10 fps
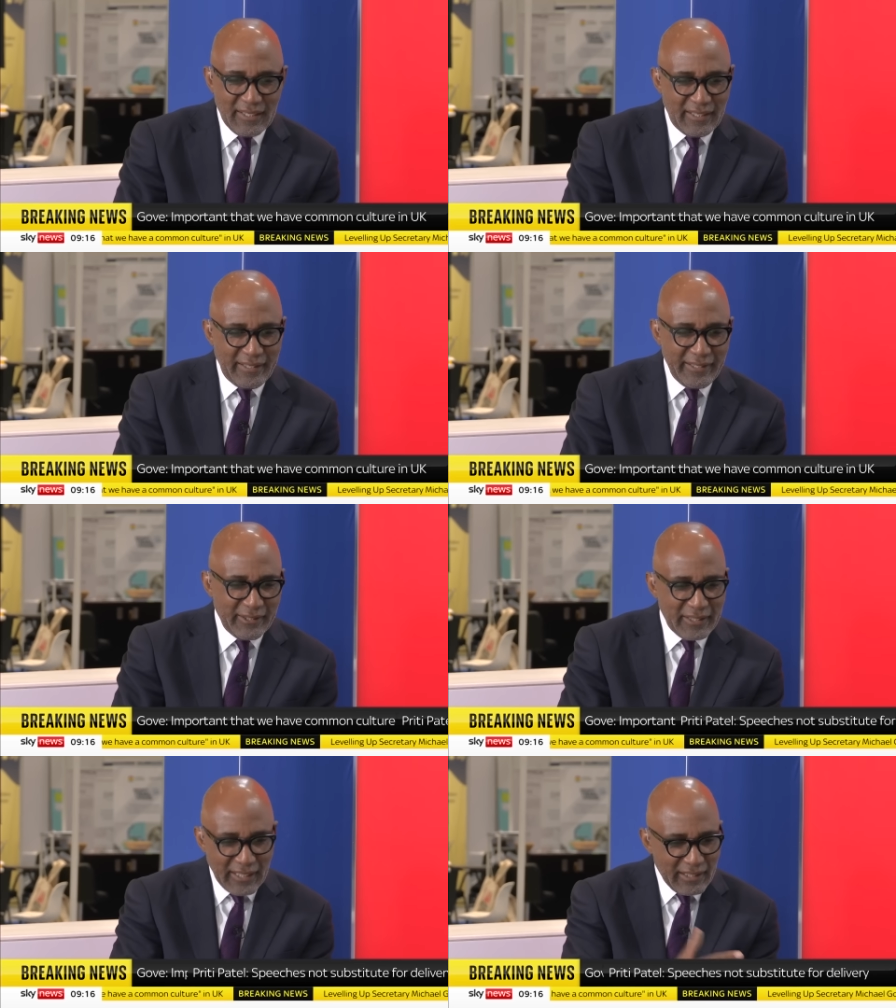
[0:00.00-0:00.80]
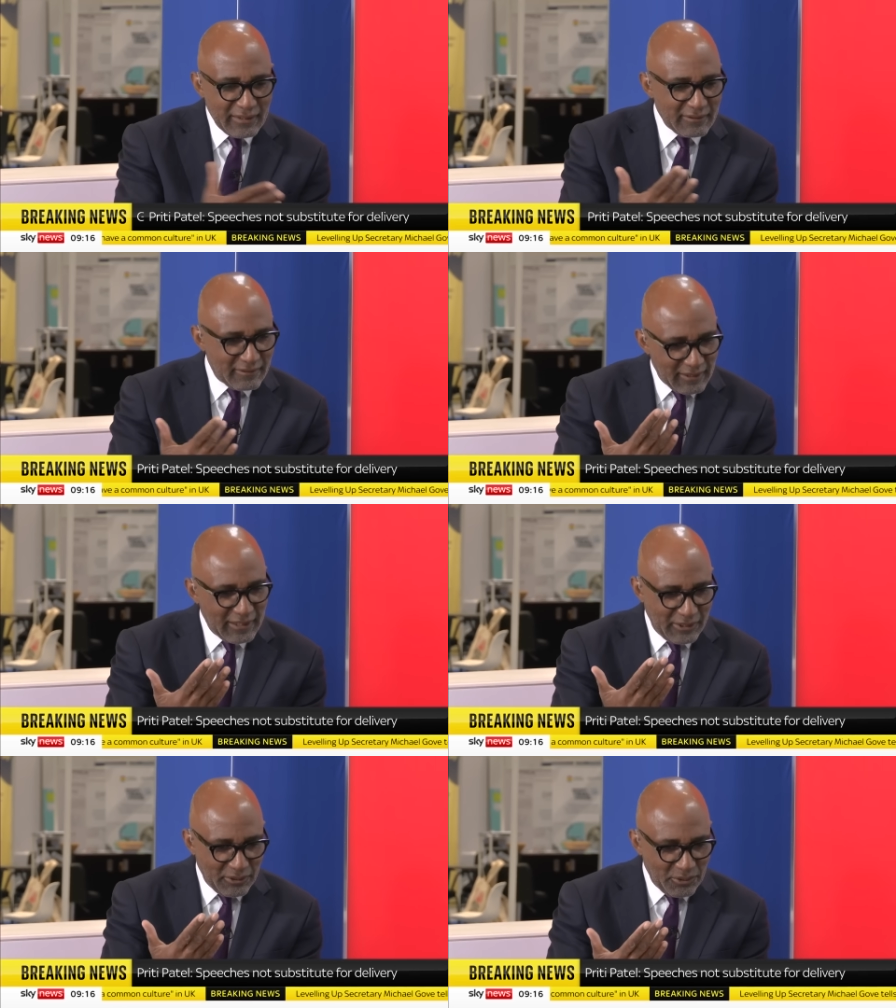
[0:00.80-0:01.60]
uh, you know. And I, uh,
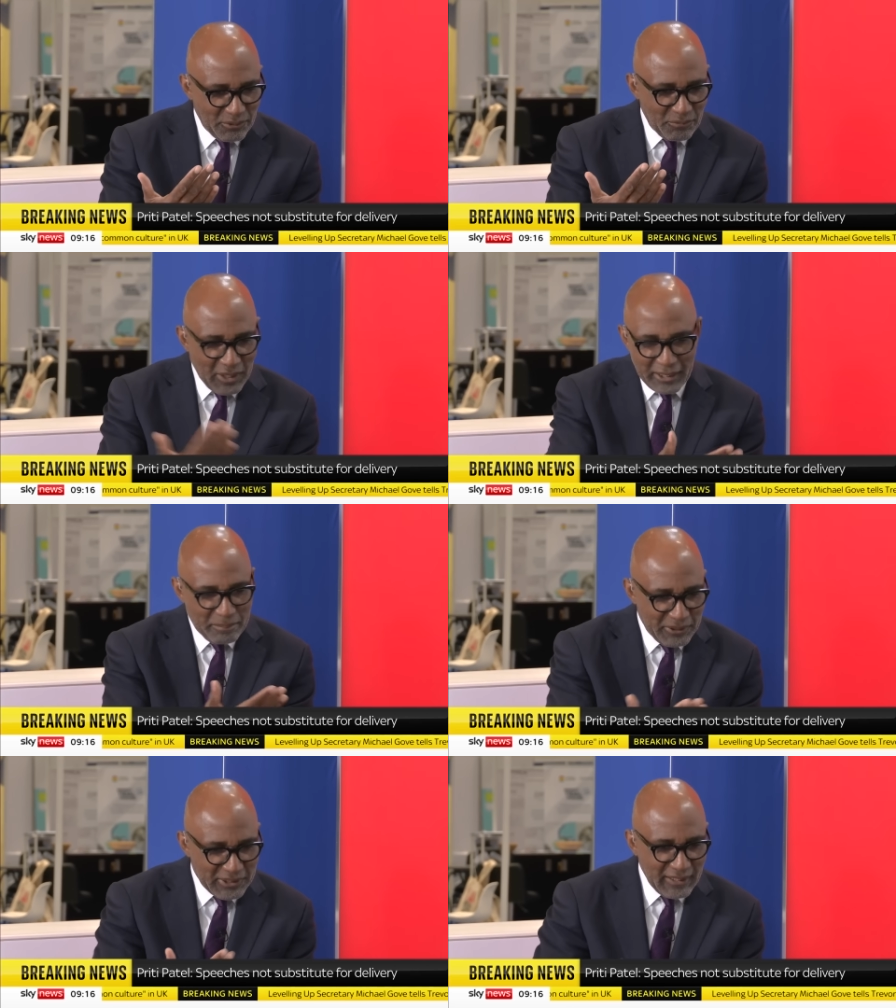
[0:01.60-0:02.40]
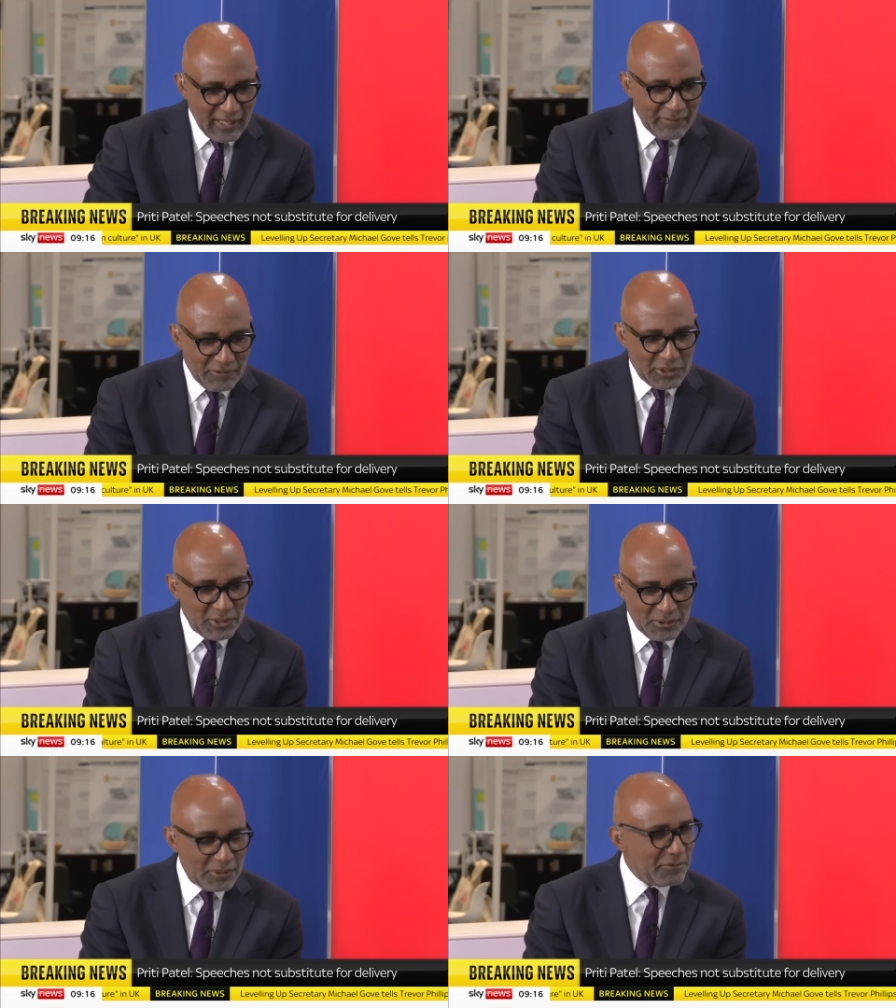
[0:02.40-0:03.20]
you, you, rightly point out, I've got a
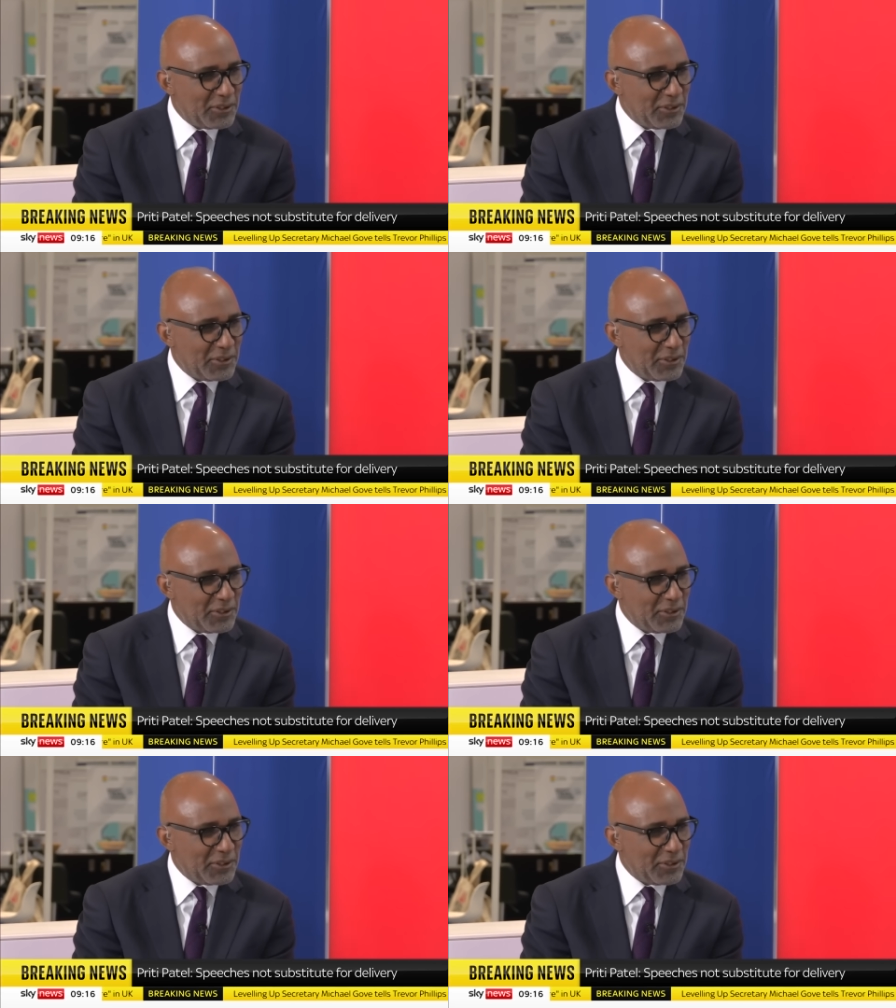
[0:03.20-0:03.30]
sort of